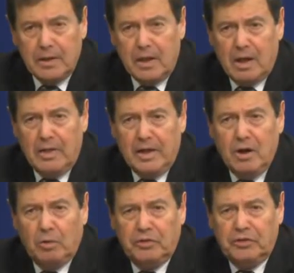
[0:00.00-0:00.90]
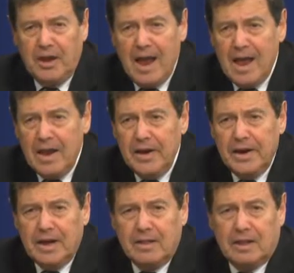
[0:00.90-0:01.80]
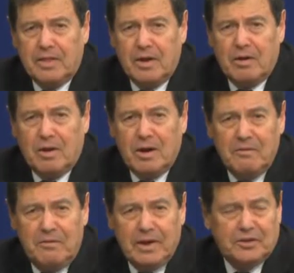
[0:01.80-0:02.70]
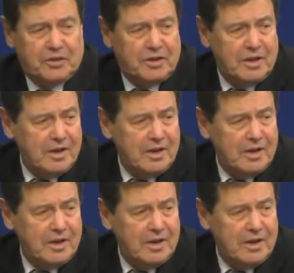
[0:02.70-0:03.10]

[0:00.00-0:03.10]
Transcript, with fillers: Uh, they don't say that they're convinced